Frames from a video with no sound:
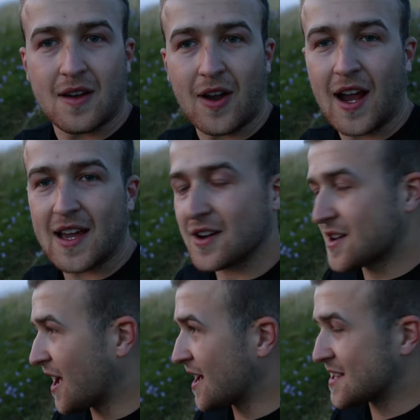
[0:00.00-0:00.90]
Right,
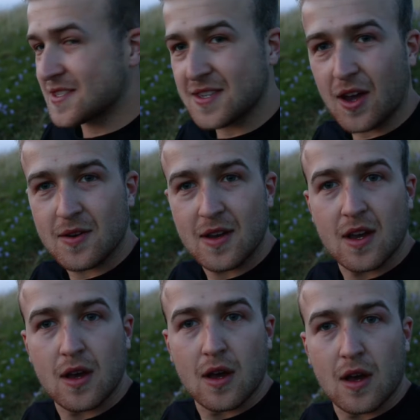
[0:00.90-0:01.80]
okay, so
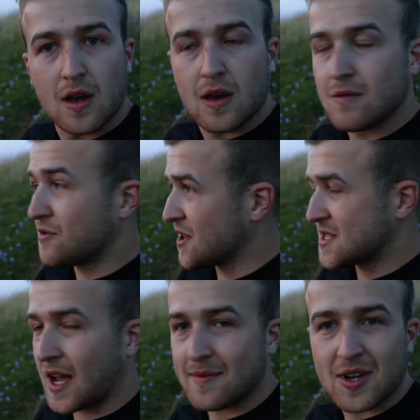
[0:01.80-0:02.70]

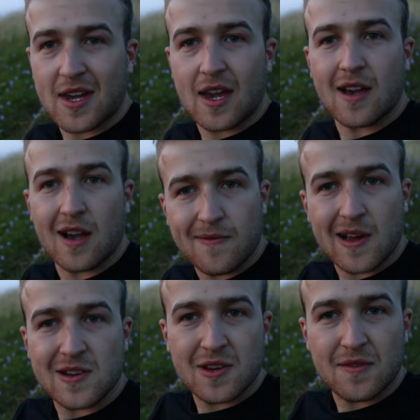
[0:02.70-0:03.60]
Third time lucky, I
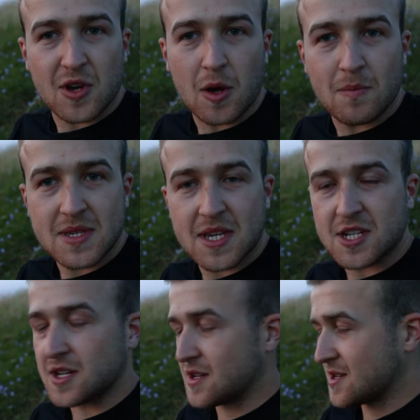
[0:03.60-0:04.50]
found another
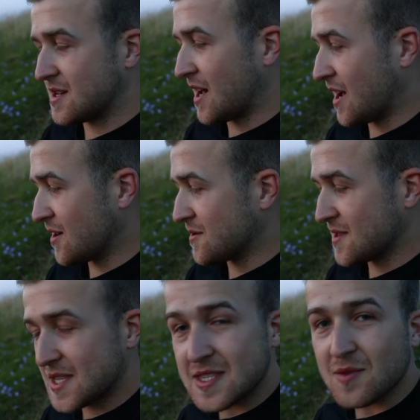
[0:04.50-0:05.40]
composition. Now,
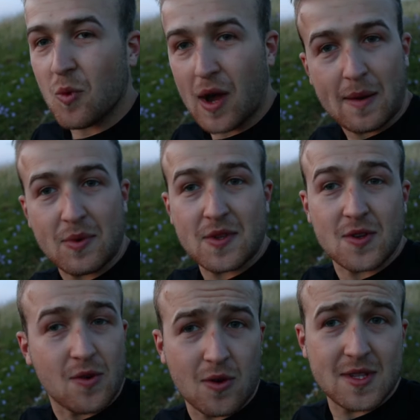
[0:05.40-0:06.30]
this is what
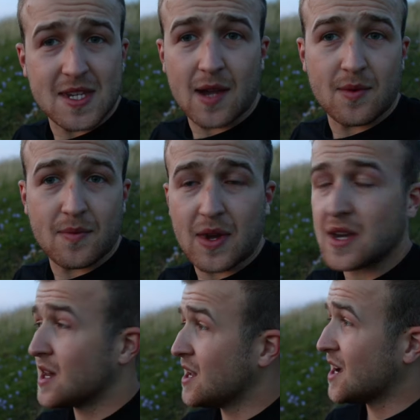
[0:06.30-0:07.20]
happens all the time with
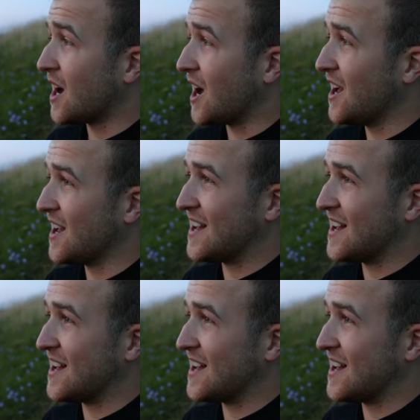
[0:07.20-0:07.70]
me. Uh,